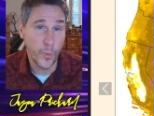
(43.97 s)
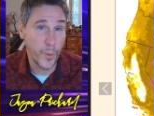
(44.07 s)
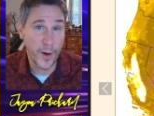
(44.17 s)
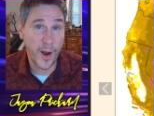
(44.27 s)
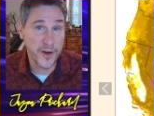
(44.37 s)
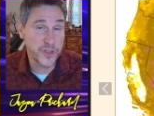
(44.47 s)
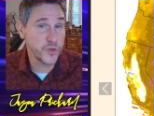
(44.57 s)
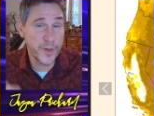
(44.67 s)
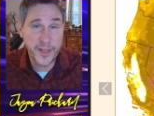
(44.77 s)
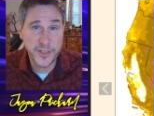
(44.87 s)
where our
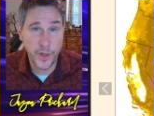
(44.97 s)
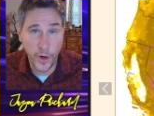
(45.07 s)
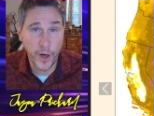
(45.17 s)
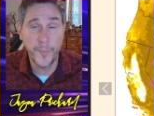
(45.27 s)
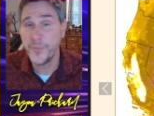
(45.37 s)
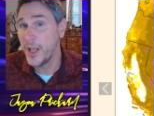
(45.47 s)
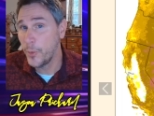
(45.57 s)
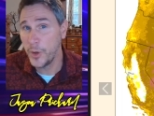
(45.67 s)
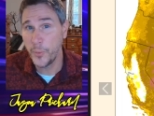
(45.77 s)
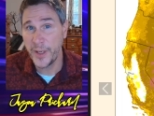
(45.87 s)
strengths are
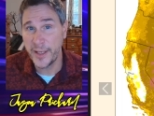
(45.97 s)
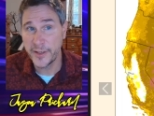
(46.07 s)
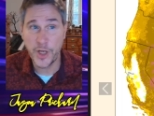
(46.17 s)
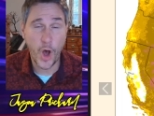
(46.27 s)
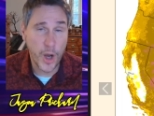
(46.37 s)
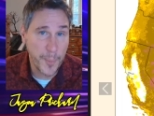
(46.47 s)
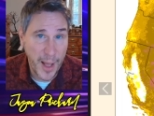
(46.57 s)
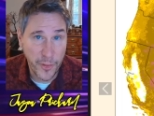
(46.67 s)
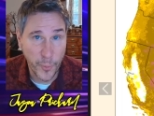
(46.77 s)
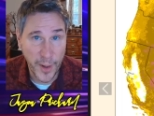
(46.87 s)
when we talk
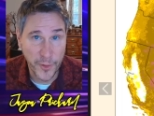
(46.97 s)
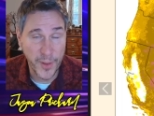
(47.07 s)
about the weather.